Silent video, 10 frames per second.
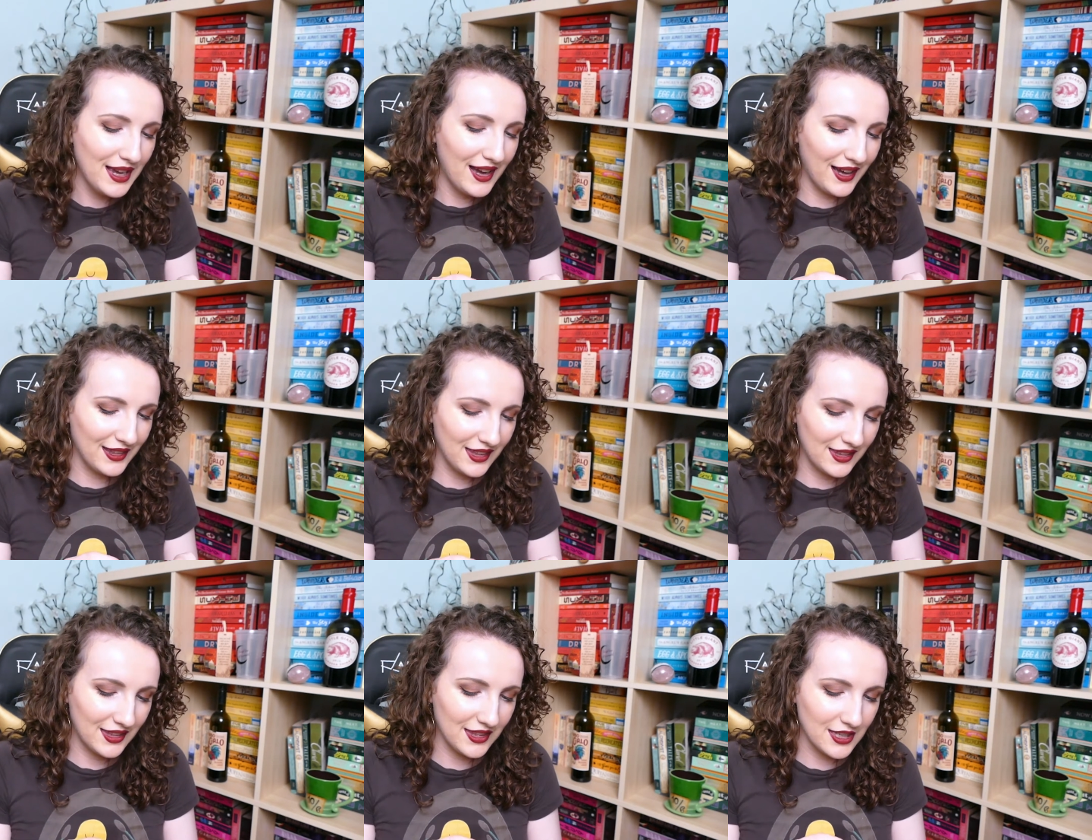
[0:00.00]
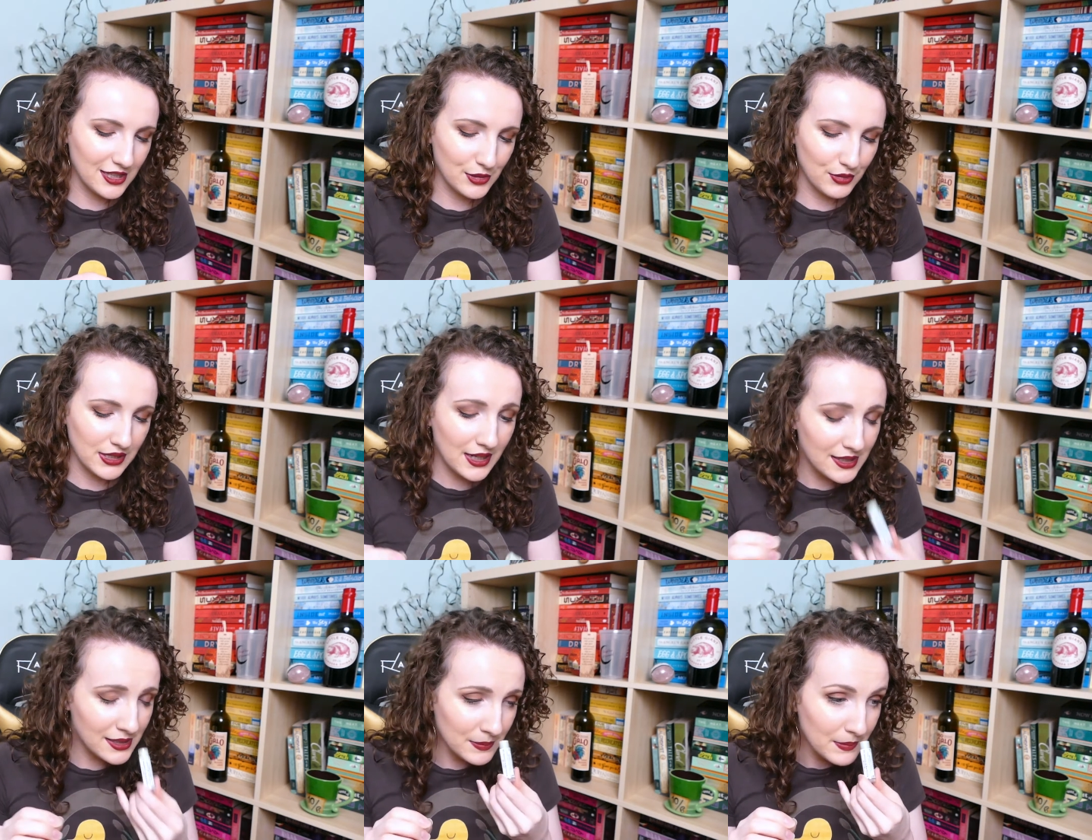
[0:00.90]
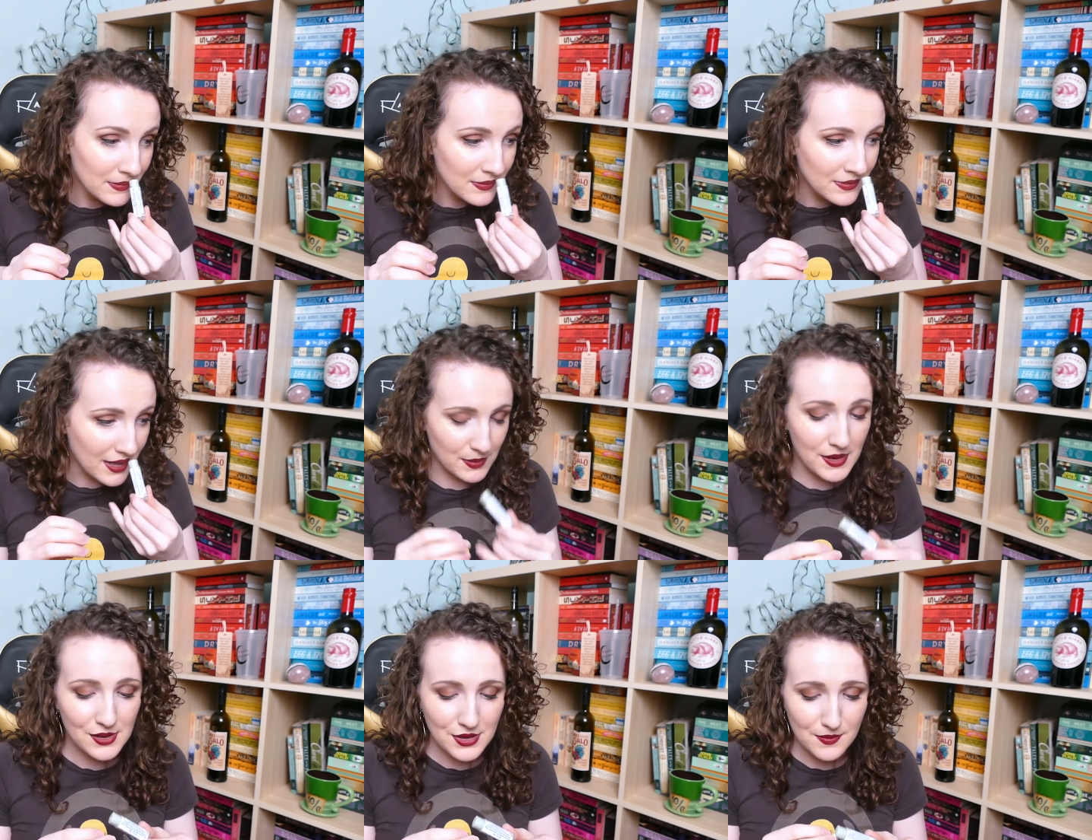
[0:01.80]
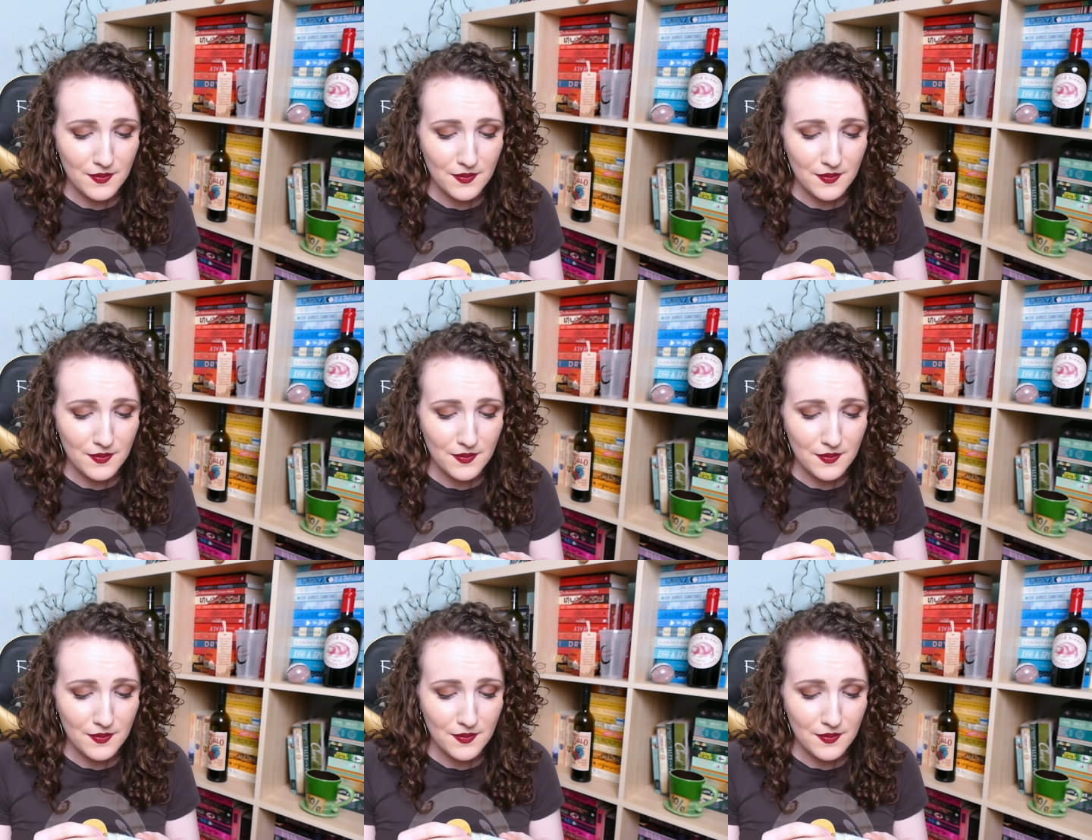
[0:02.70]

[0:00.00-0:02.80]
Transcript: I think that this is really nice. It smells good,